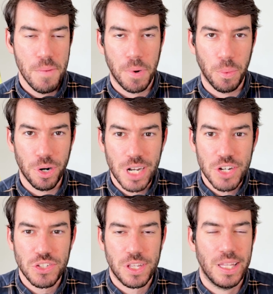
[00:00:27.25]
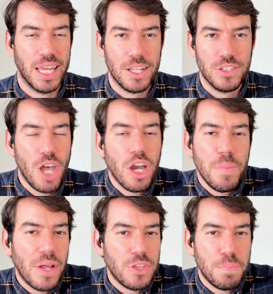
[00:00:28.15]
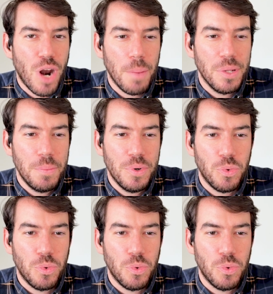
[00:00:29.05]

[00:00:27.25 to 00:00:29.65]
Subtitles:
But we're not just going to talk about the problem.